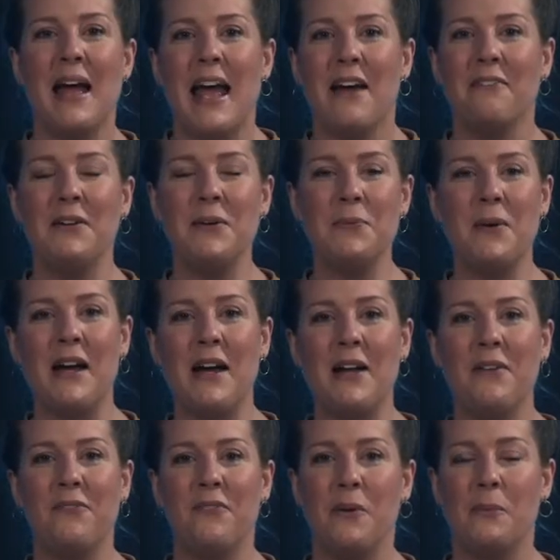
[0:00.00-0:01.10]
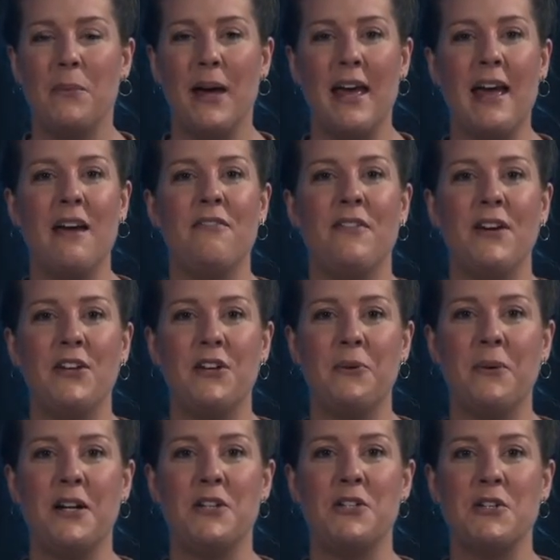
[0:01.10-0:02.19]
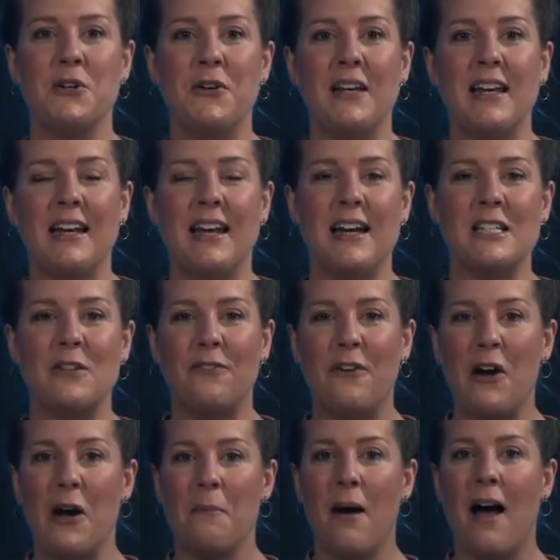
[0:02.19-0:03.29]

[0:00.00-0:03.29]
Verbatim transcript: everyone from wherever you are joining us from.